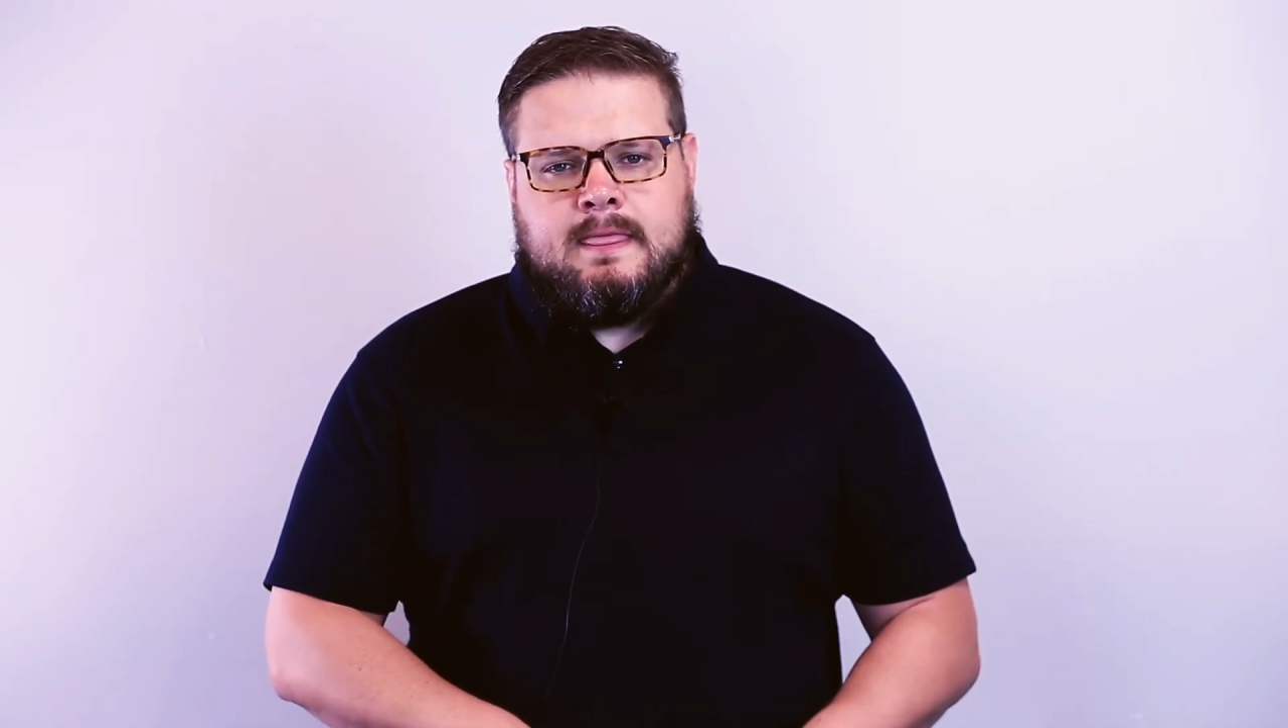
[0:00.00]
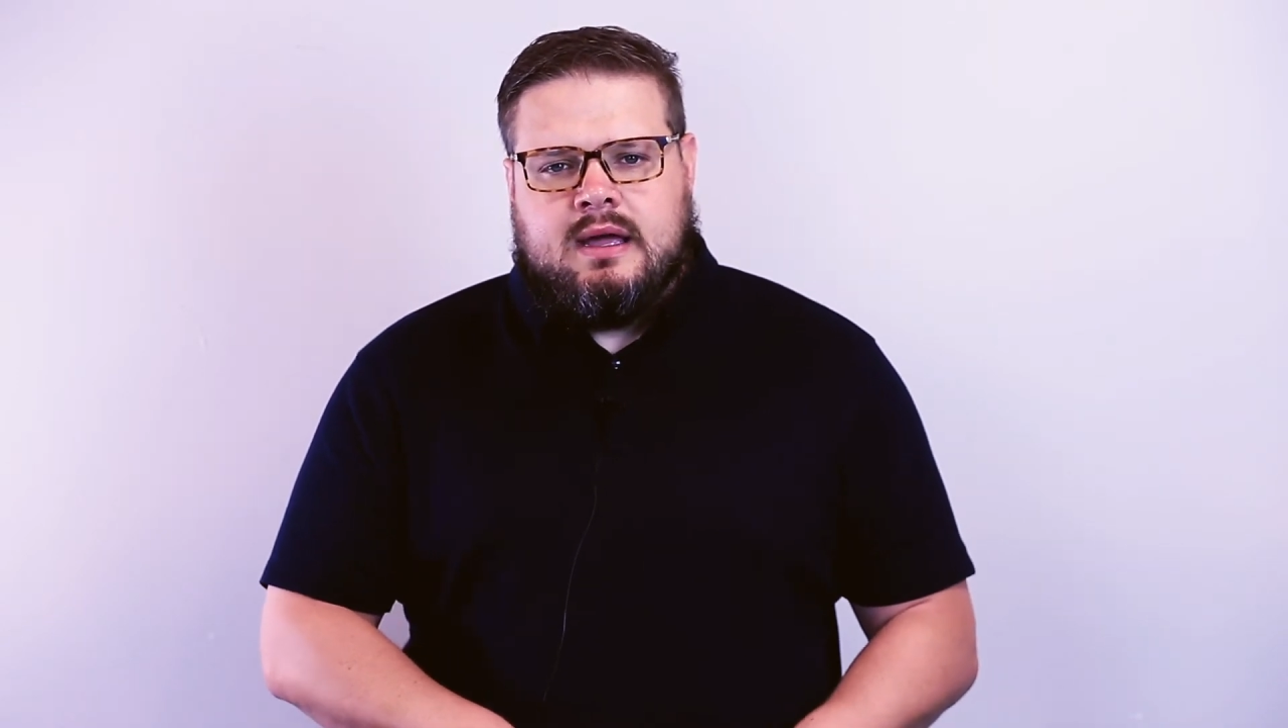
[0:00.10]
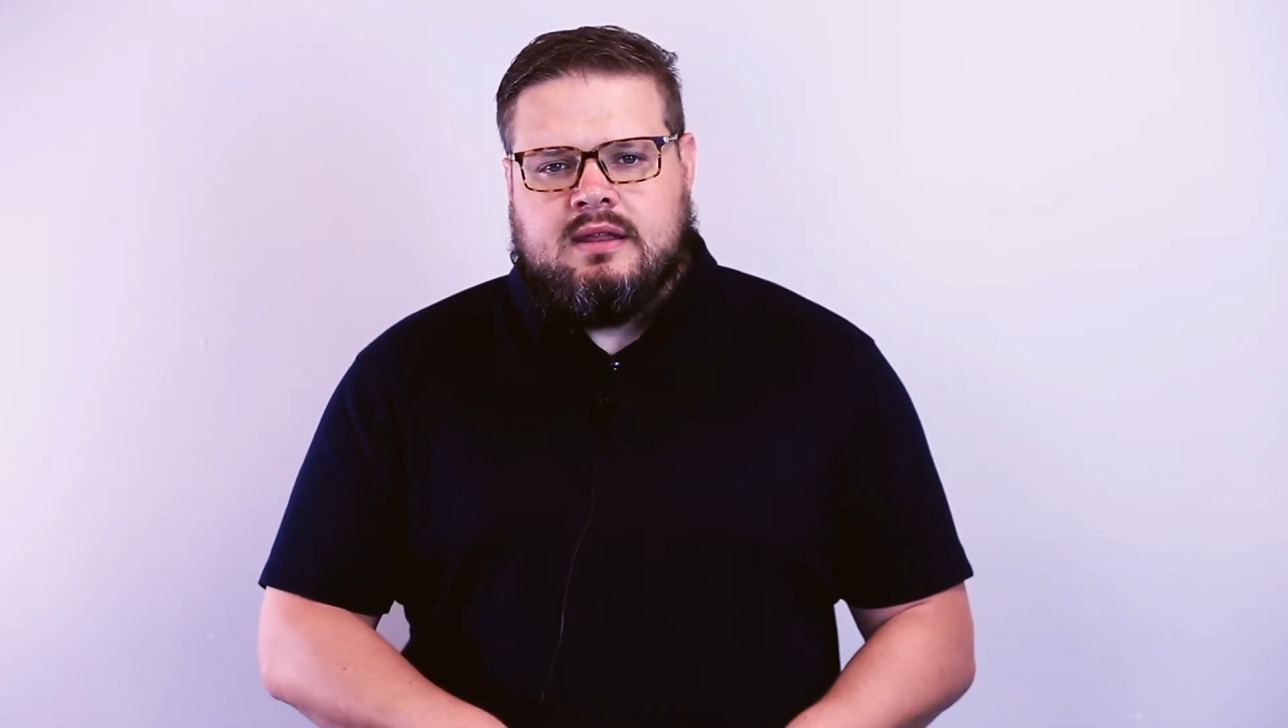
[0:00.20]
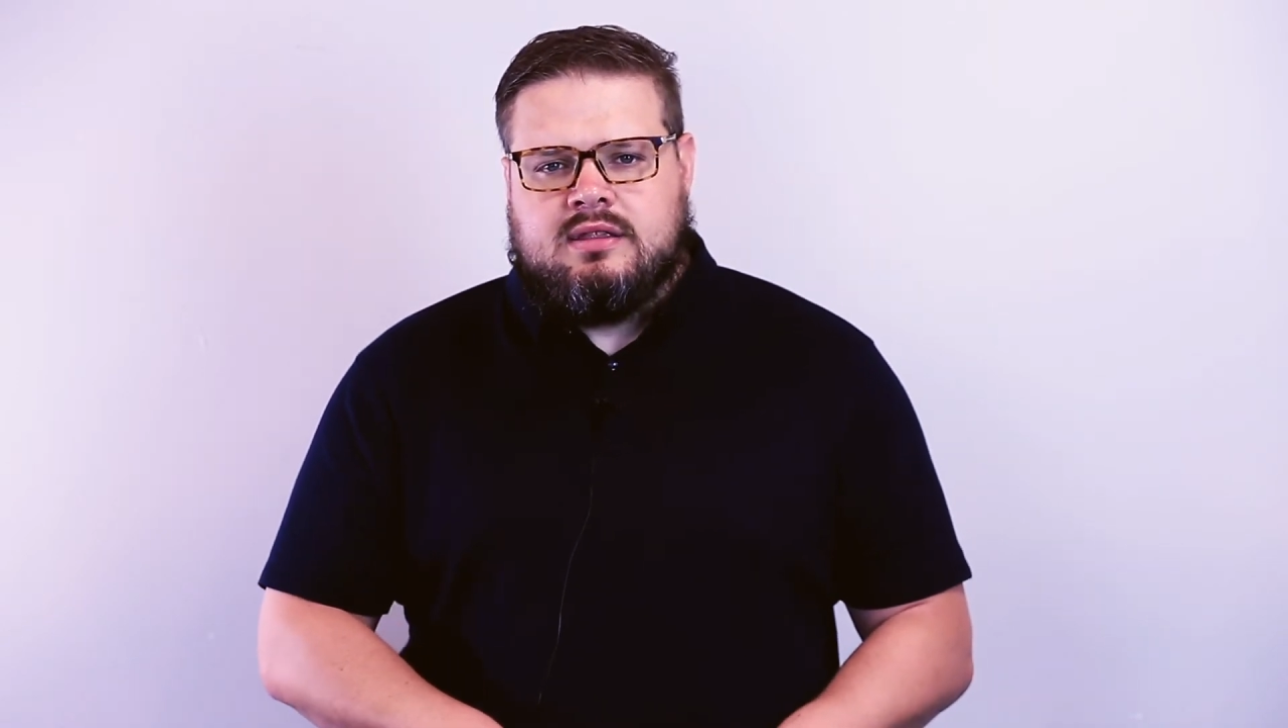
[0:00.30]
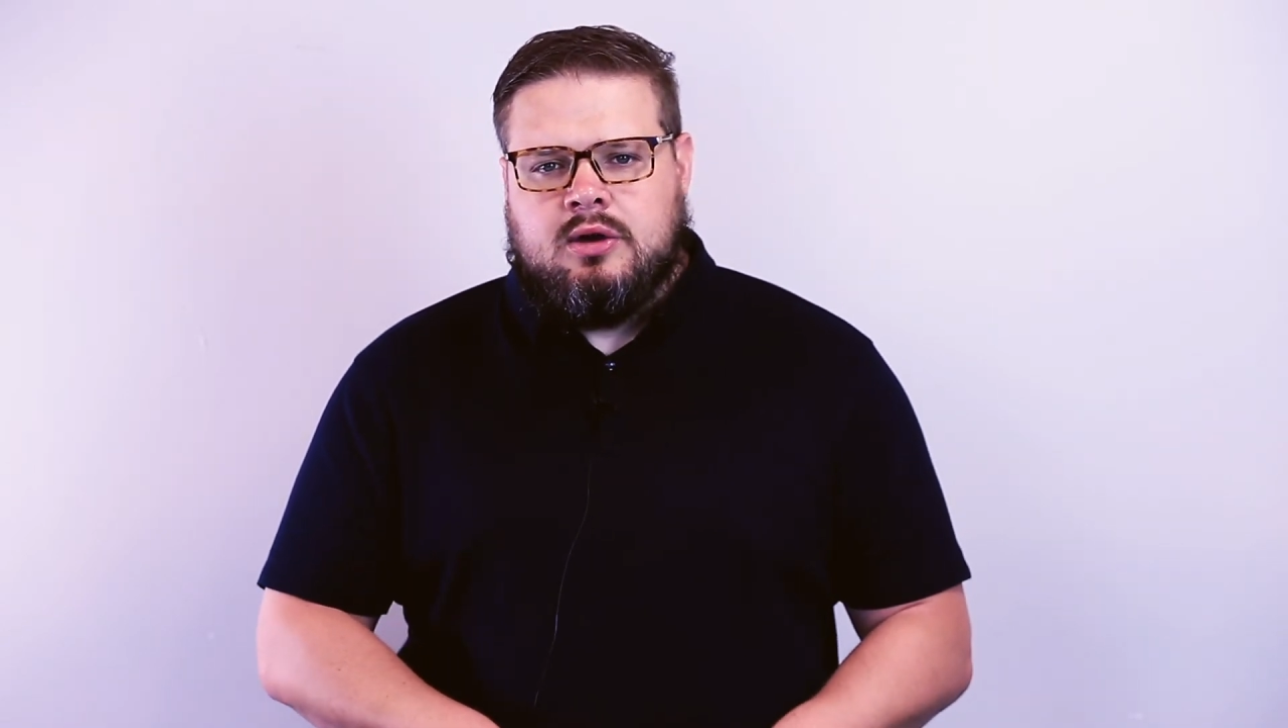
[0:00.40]

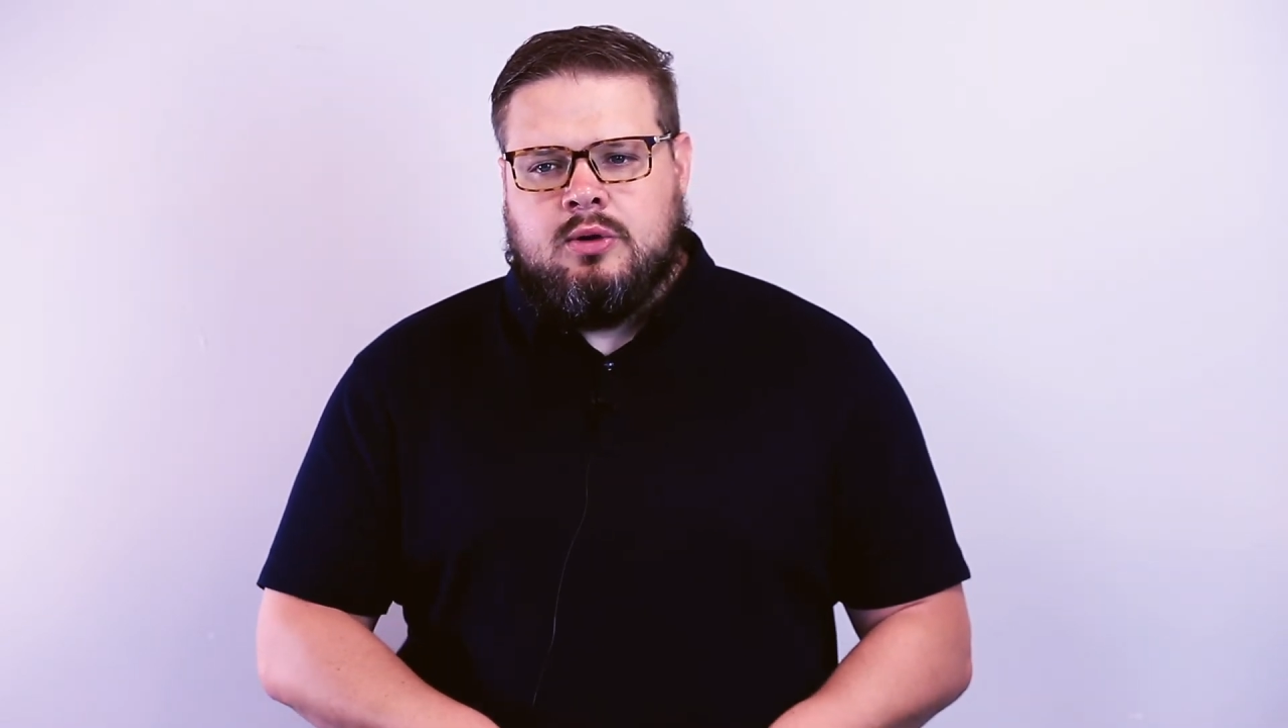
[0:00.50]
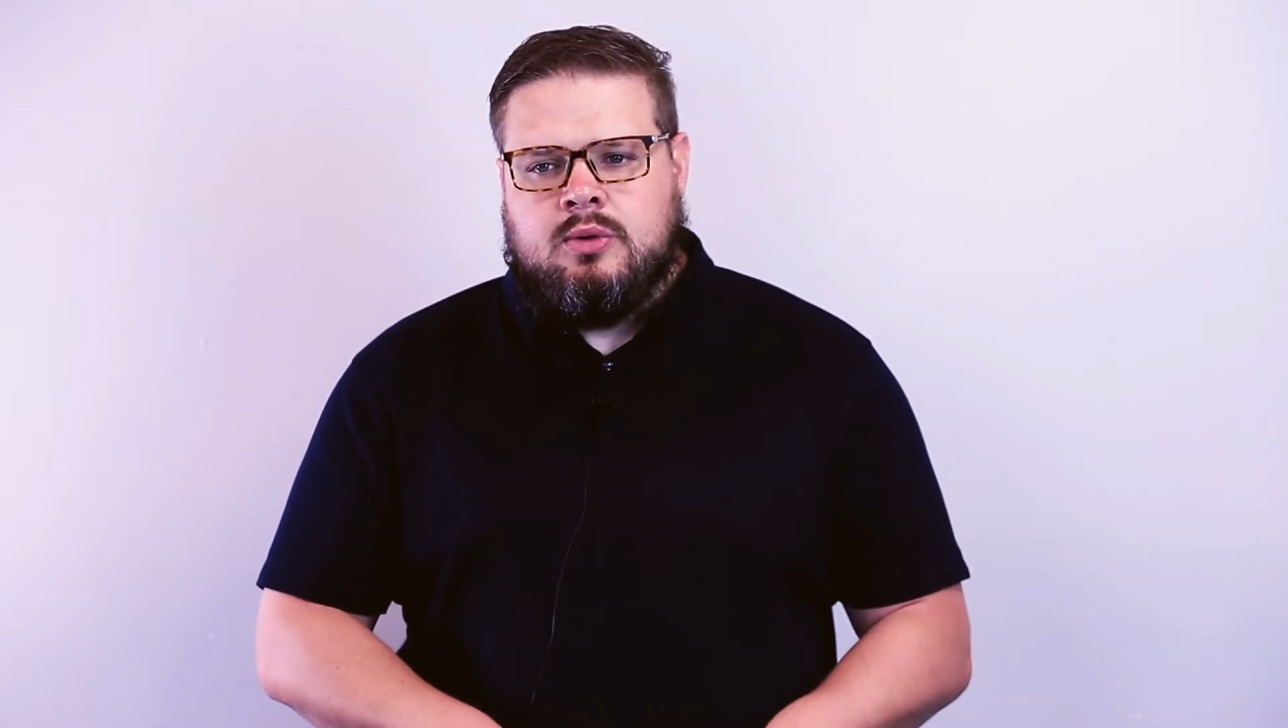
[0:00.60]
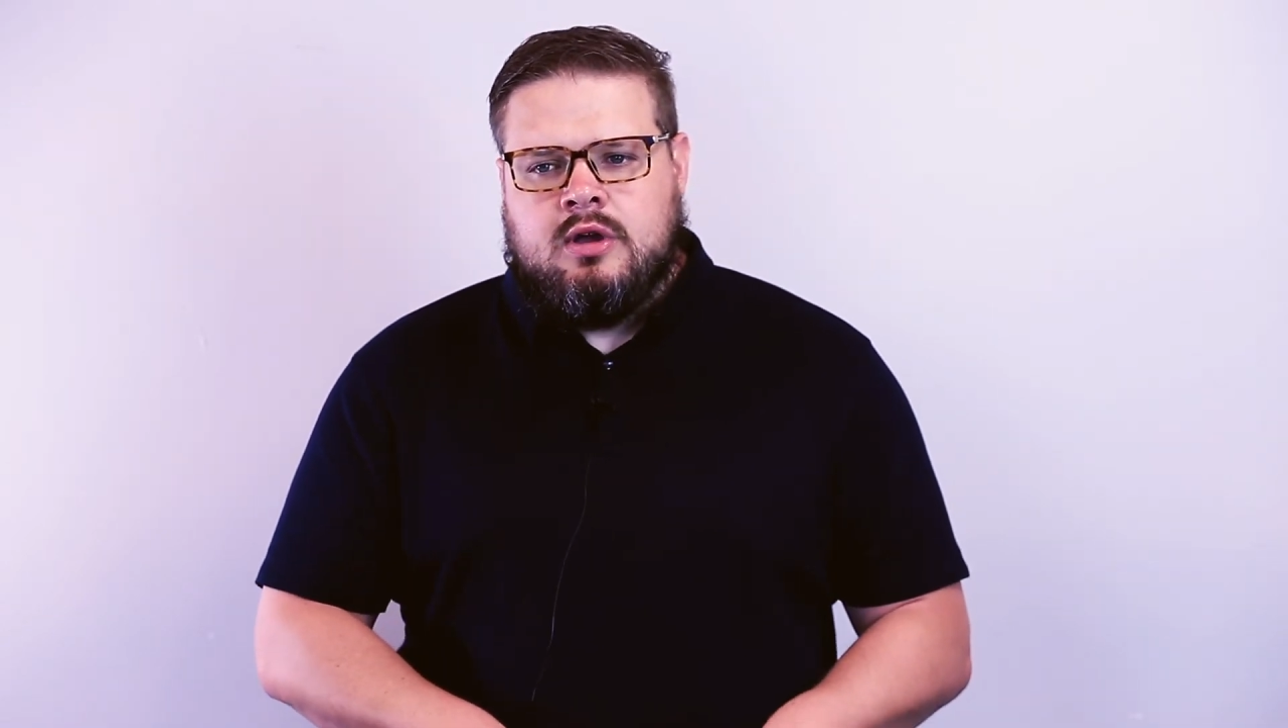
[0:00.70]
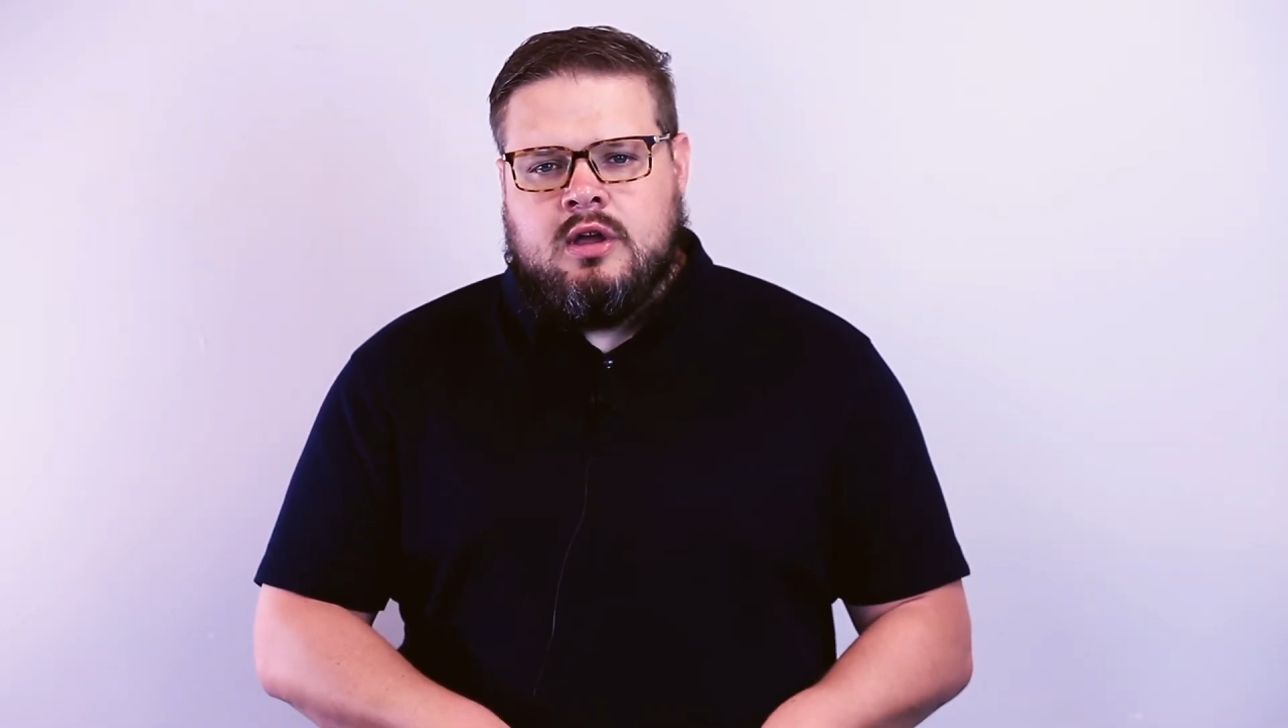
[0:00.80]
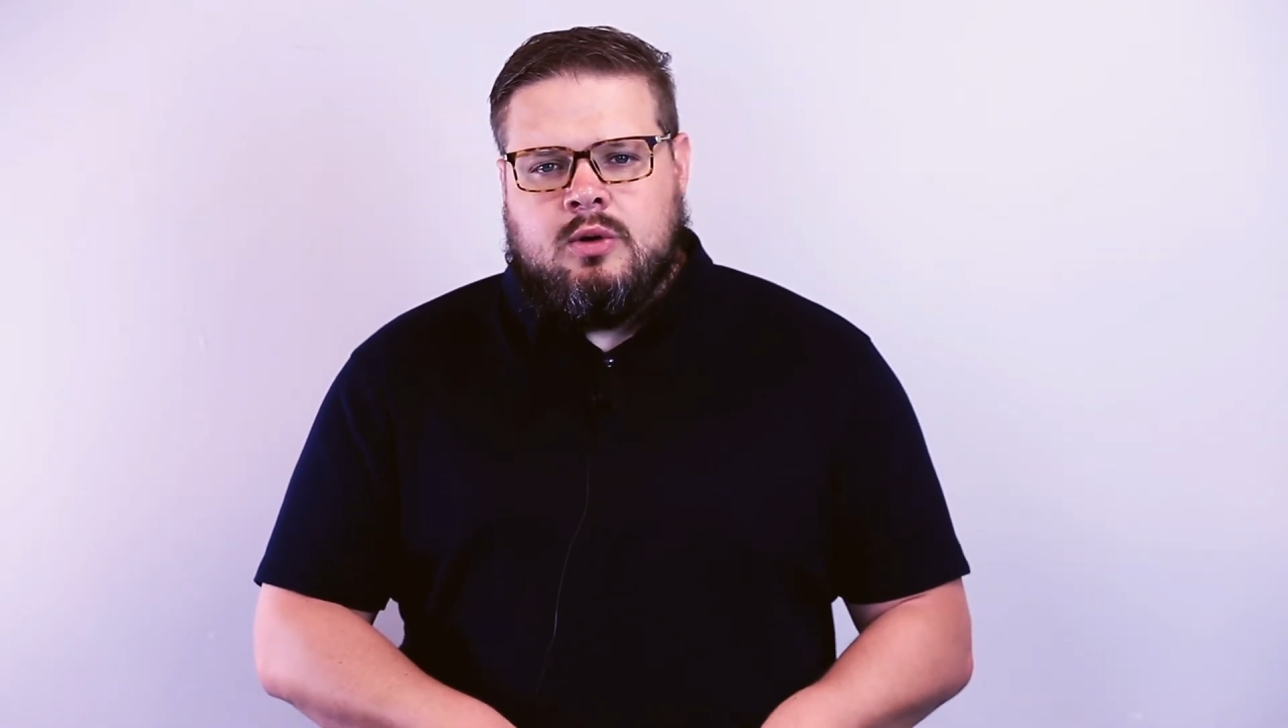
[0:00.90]
And so